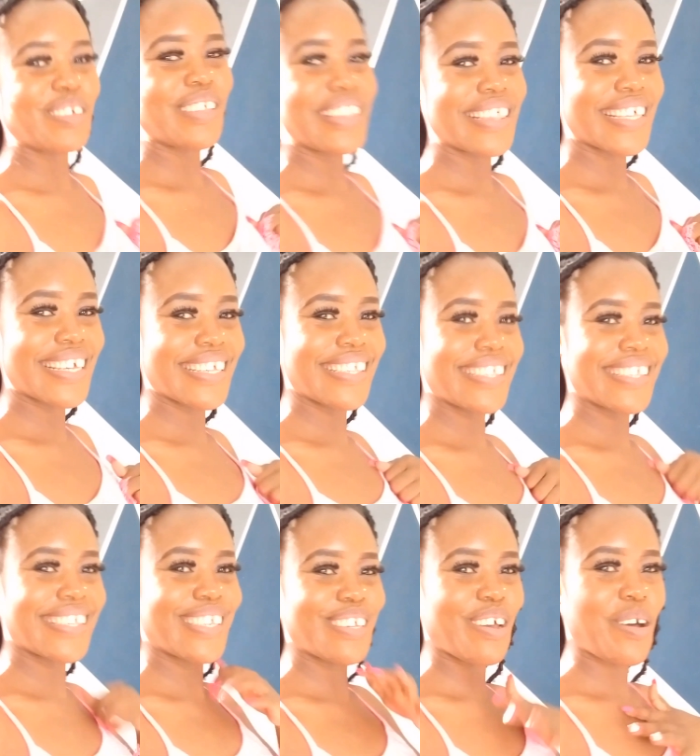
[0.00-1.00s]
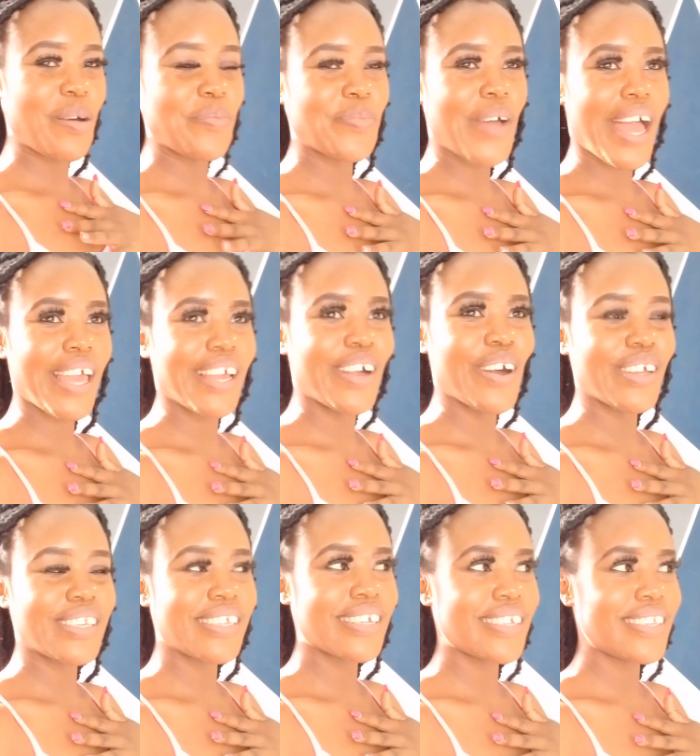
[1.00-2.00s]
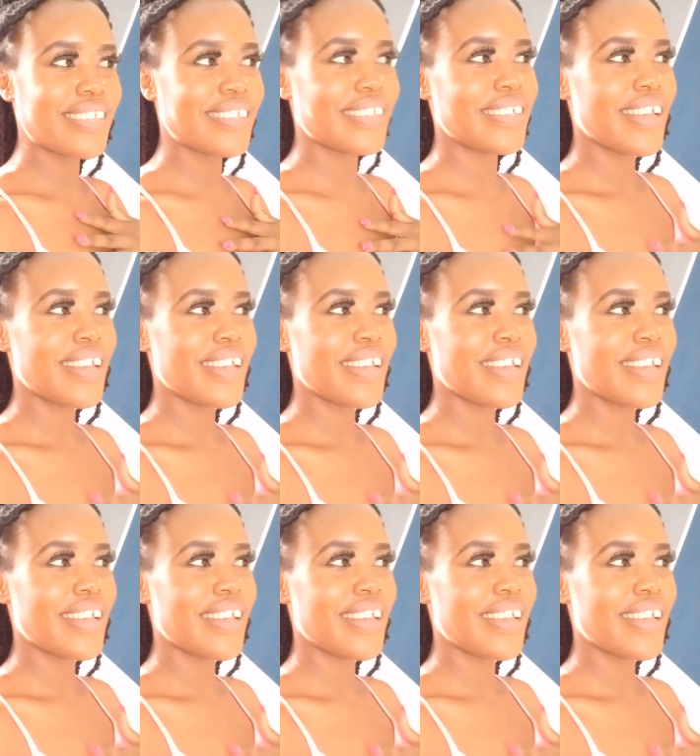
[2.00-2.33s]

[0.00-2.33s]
so this top i got it